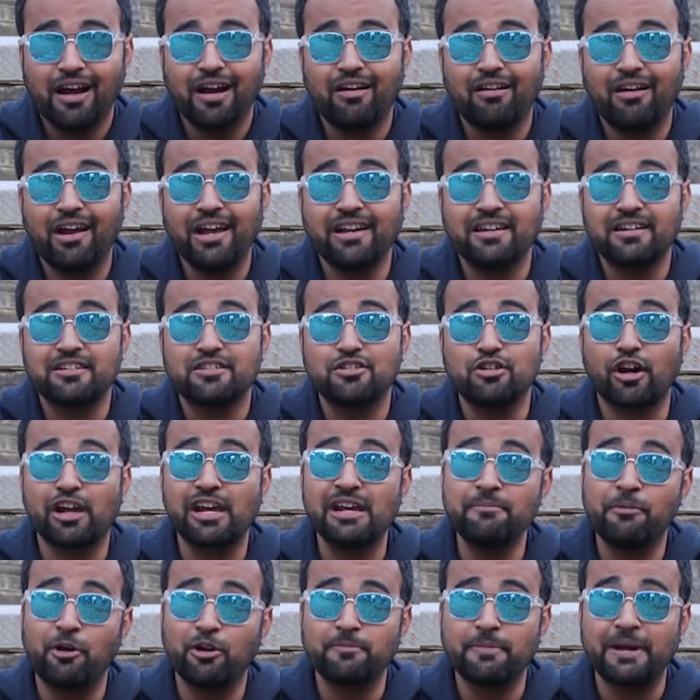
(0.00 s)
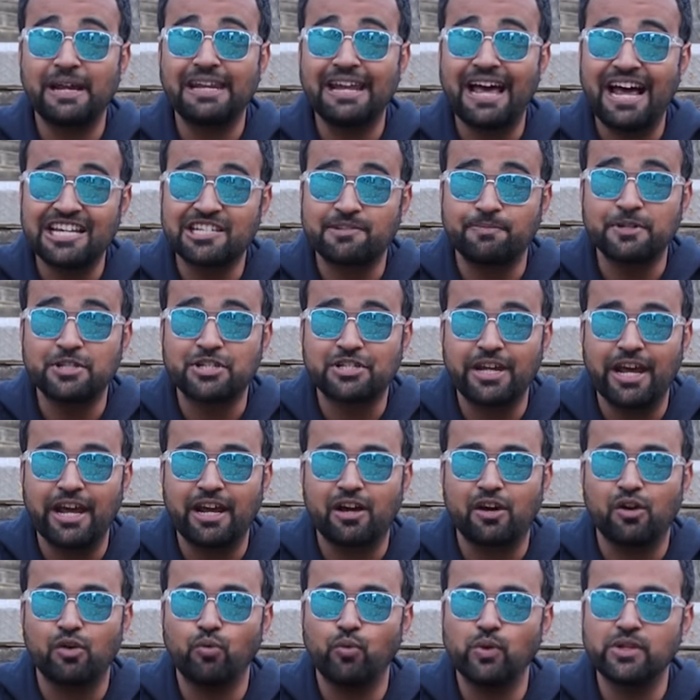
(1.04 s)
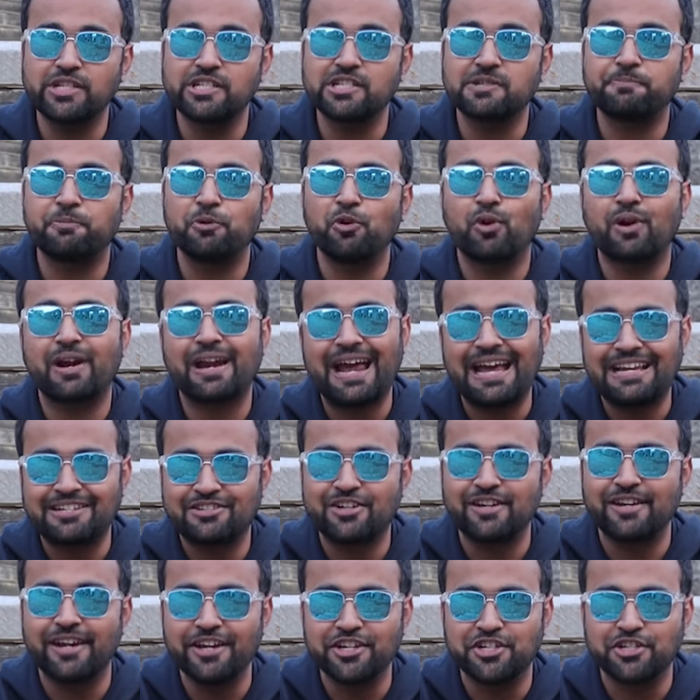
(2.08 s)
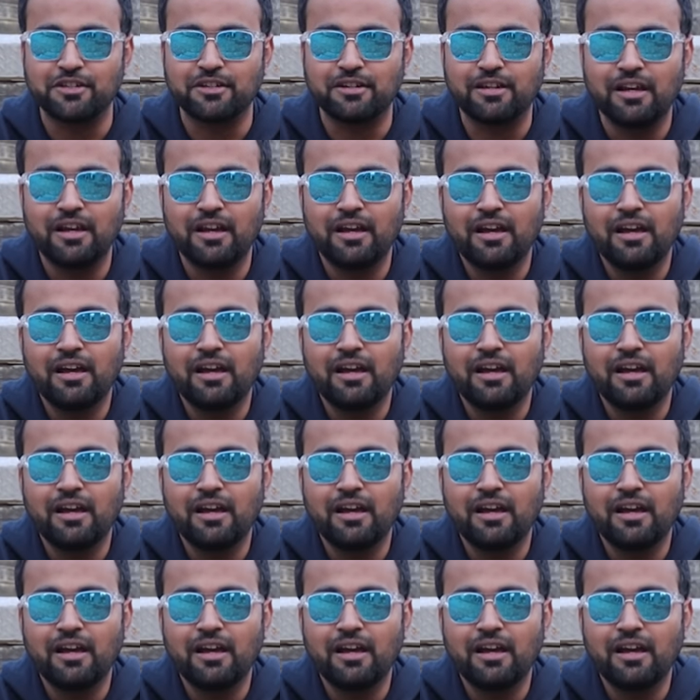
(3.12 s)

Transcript: Alright, talking about my last mistake, which is procrastination.